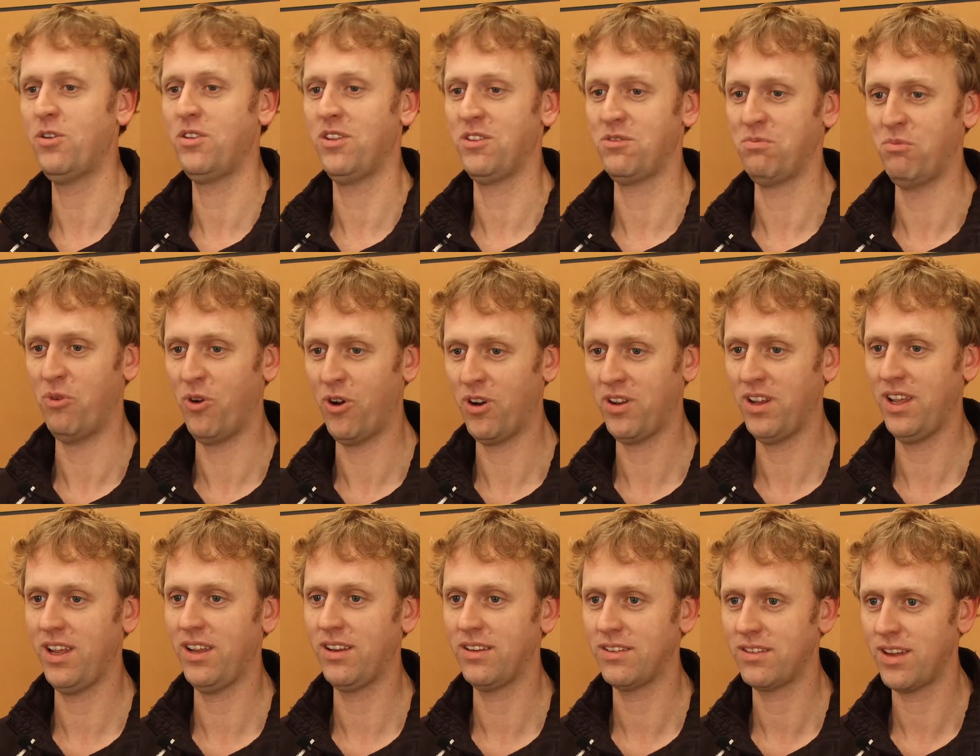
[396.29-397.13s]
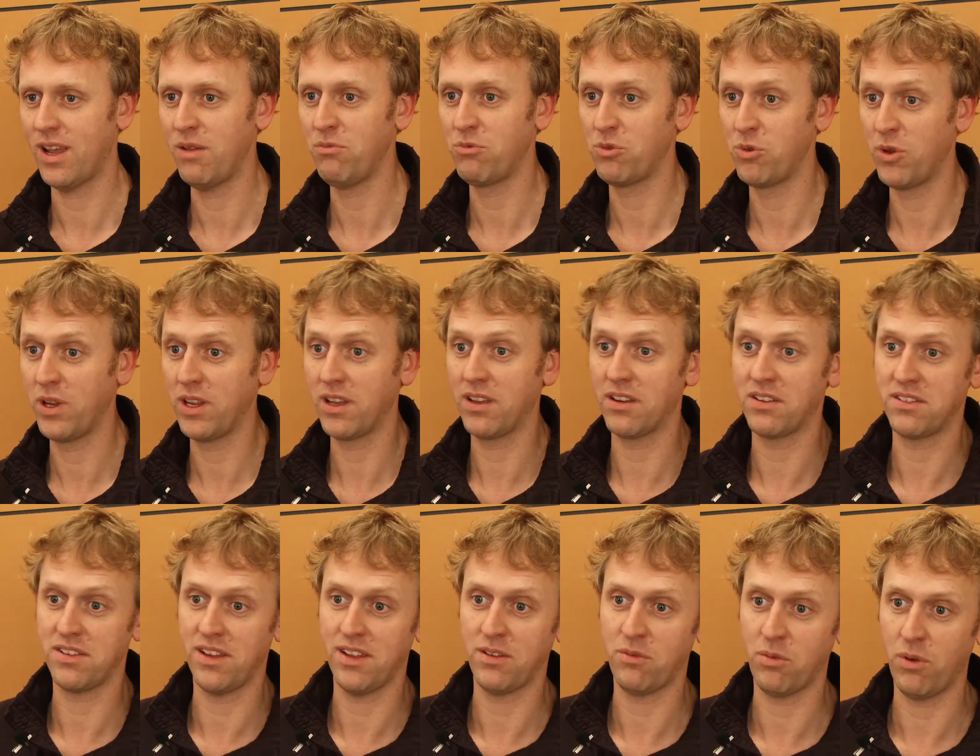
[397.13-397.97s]
this morning, James Whittaker
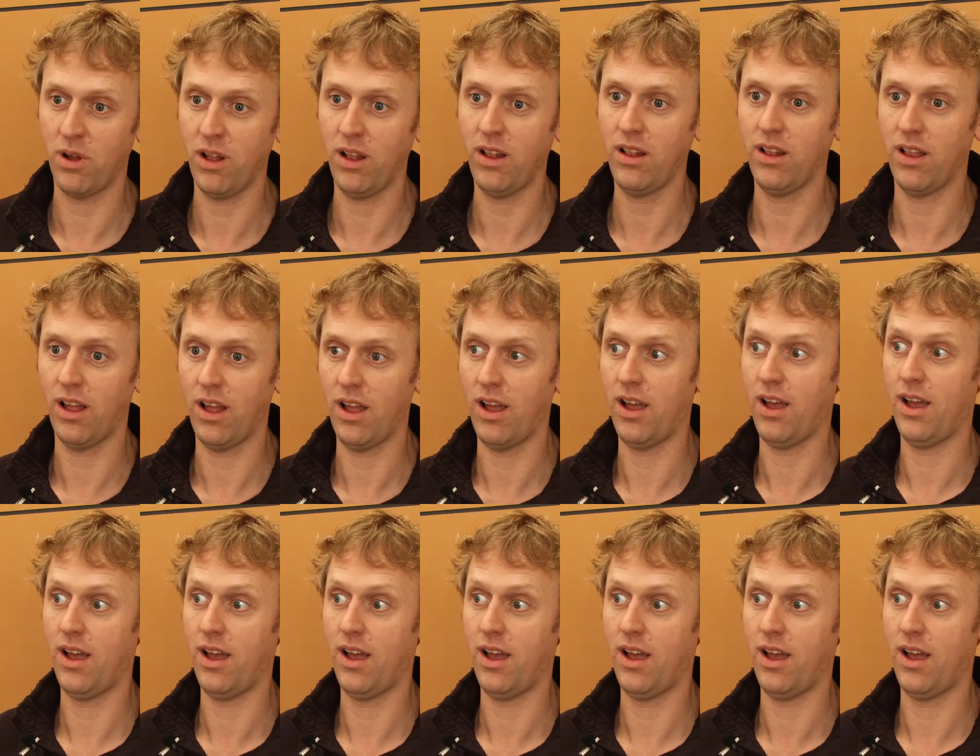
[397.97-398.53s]
said, well,